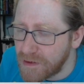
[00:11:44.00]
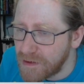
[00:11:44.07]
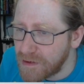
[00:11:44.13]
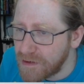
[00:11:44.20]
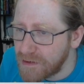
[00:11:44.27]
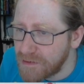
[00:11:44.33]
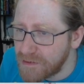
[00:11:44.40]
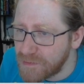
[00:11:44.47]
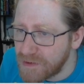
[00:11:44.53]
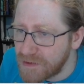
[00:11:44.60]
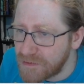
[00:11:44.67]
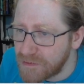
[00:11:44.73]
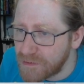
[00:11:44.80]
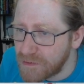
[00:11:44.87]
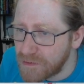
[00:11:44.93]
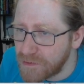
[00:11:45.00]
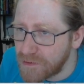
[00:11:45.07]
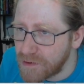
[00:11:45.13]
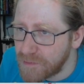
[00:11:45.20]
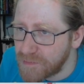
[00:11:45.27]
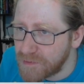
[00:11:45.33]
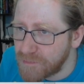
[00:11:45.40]
And then we need to hook
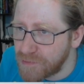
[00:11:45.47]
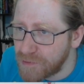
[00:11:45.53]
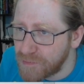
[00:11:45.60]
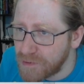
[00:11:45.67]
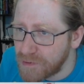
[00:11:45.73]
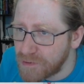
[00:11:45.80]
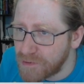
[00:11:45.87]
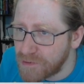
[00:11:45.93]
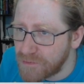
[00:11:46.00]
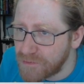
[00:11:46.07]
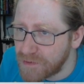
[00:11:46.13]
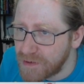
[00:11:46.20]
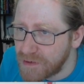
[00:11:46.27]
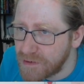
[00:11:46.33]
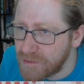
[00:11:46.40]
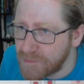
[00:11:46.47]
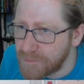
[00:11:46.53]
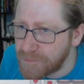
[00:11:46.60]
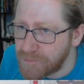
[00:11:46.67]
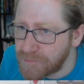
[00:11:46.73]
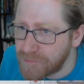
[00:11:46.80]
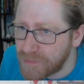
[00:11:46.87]
up the purple over here
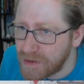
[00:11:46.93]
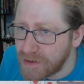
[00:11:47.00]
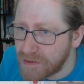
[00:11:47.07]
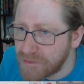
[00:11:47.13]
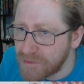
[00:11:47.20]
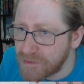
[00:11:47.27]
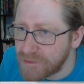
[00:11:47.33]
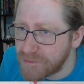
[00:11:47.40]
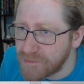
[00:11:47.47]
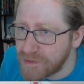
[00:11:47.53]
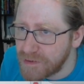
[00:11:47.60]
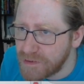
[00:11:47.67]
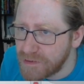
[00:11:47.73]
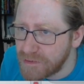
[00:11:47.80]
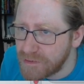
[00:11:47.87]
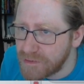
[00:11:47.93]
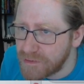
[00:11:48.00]
and the green.